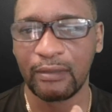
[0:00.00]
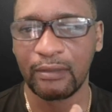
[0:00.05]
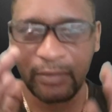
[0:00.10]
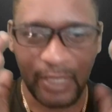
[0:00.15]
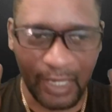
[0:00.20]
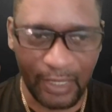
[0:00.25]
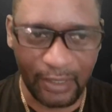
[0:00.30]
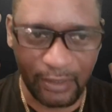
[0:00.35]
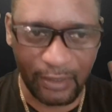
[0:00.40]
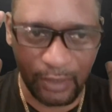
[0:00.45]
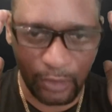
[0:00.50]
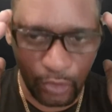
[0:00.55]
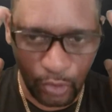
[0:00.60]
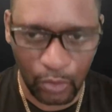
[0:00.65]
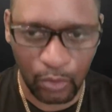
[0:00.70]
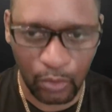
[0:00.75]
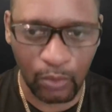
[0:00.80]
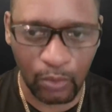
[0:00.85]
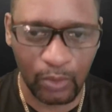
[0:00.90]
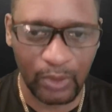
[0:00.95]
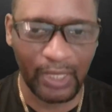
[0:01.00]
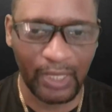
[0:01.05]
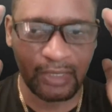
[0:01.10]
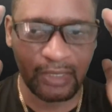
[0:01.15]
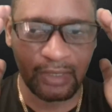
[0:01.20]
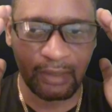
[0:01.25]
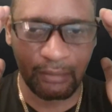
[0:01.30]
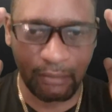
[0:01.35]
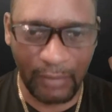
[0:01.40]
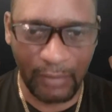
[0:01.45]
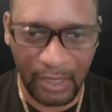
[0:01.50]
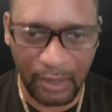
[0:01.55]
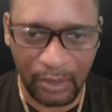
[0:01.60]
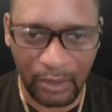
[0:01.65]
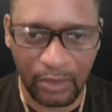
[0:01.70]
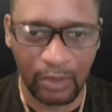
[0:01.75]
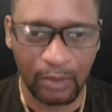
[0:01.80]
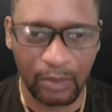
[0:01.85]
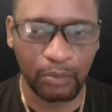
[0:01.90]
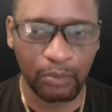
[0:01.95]
That's a tool. That's a
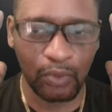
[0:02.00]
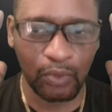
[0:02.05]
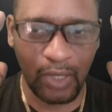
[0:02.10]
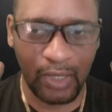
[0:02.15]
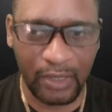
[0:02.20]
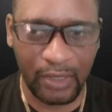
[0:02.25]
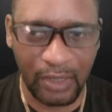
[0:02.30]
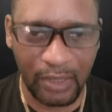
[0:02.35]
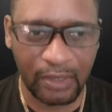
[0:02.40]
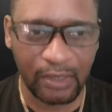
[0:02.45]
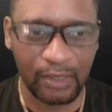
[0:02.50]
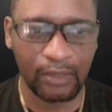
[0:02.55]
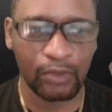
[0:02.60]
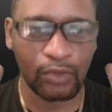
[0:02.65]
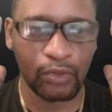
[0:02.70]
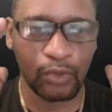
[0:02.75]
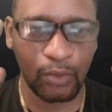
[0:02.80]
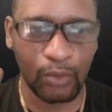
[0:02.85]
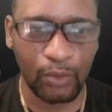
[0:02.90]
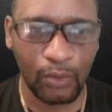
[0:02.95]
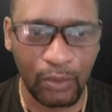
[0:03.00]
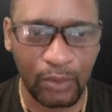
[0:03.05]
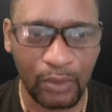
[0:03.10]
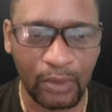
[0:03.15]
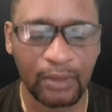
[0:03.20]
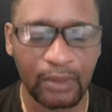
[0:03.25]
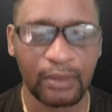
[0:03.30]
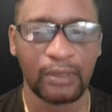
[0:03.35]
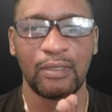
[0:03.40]
mental processing tool.